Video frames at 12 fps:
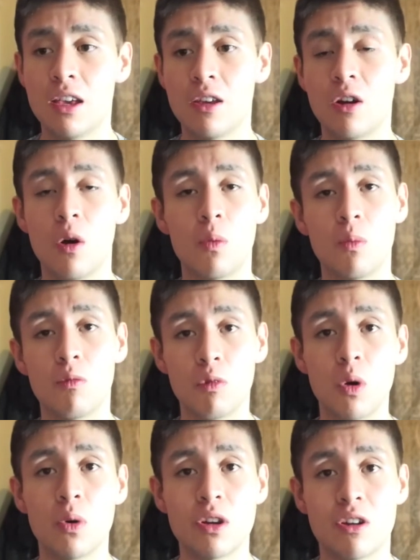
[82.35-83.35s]
you know
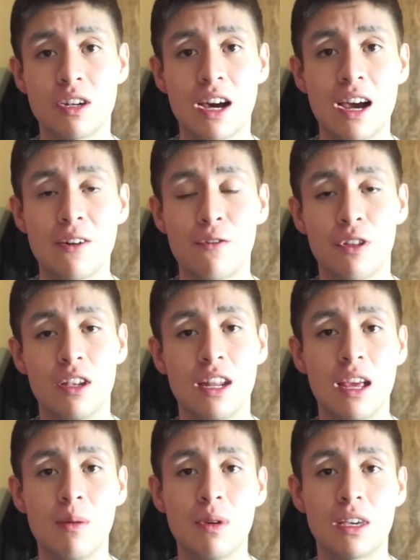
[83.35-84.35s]
ruin your diet for the
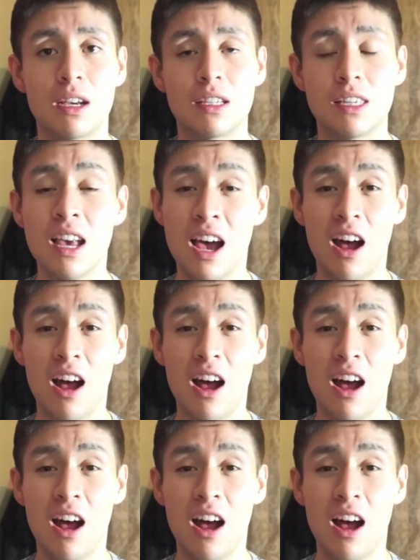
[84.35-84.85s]
day because